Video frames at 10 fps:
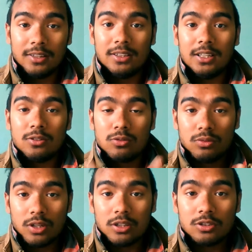then
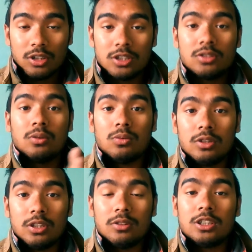do not just
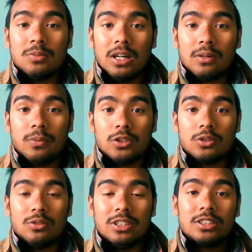root your
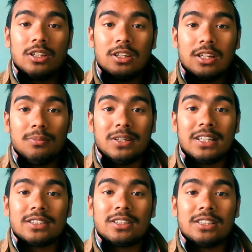smartphones to install the
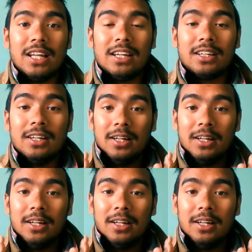applications like